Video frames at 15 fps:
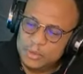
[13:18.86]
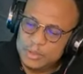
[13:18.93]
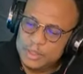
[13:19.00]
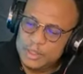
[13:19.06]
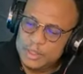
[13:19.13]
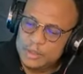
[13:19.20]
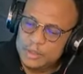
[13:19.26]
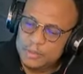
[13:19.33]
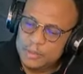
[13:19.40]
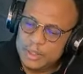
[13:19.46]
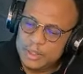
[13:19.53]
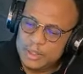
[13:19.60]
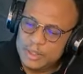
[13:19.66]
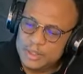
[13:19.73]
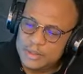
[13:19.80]
to deal
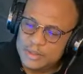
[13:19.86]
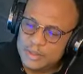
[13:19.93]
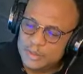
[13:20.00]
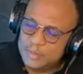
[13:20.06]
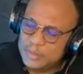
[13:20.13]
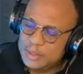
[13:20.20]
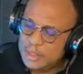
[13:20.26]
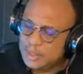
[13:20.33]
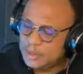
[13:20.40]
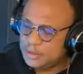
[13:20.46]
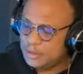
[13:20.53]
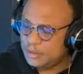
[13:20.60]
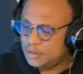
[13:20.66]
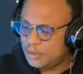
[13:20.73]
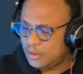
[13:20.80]
with this
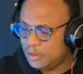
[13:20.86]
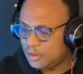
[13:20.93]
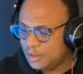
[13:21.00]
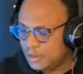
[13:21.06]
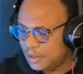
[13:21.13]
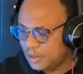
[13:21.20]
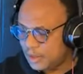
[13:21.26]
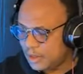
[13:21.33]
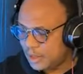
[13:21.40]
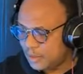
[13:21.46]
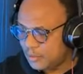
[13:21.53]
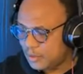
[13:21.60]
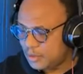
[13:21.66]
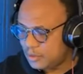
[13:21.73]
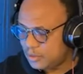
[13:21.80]
subject thoroughly.
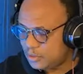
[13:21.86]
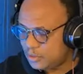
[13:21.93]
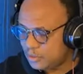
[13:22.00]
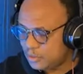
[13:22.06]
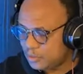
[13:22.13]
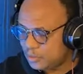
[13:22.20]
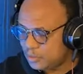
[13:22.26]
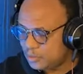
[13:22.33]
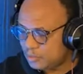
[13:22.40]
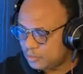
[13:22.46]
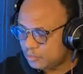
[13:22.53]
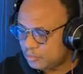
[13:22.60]
I want to